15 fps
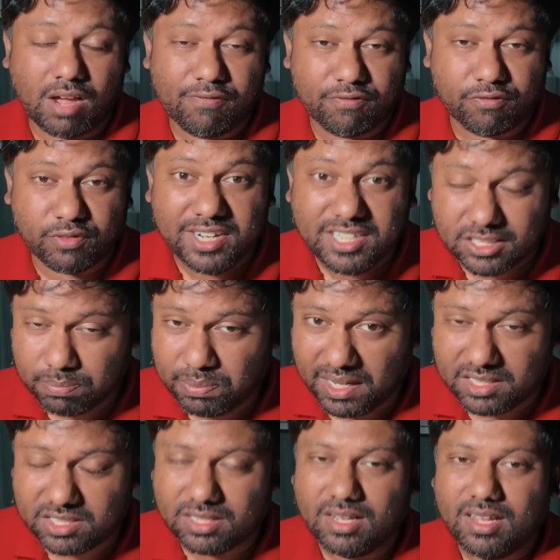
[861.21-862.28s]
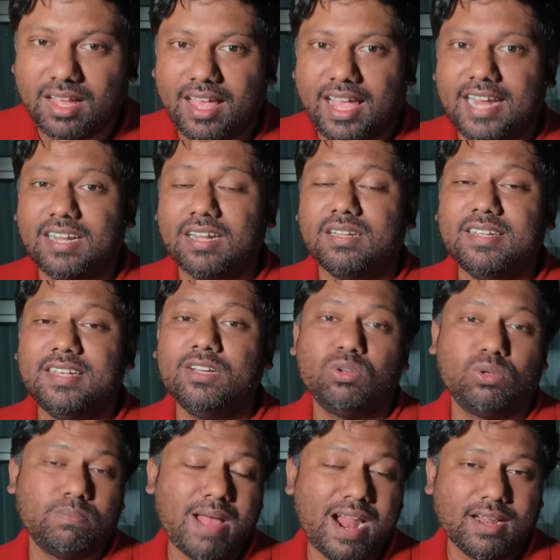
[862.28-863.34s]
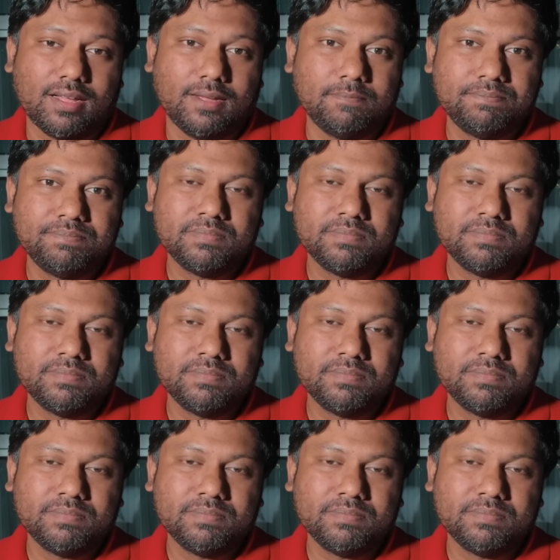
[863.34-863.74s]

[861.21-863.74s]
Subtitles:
free speech in a legal manner.